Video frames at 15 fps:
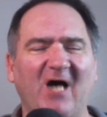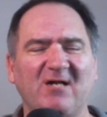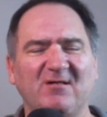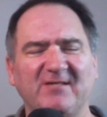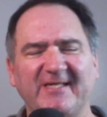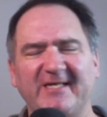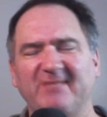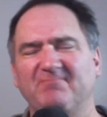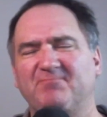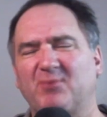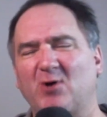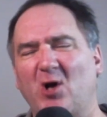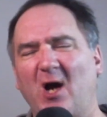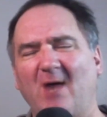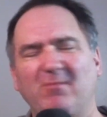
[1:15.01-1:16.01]
utterly
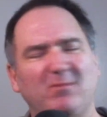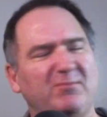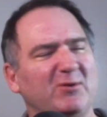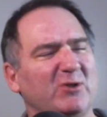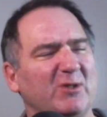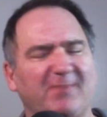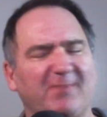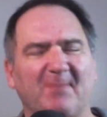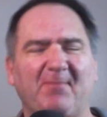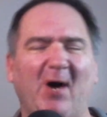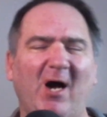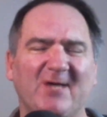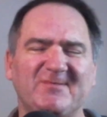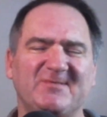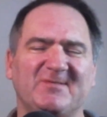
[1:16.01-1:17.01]
improbable or
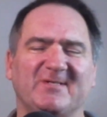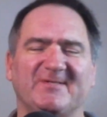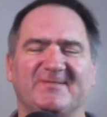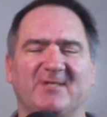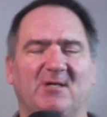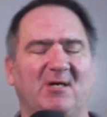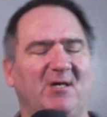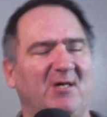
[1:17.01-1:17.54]
preposterous.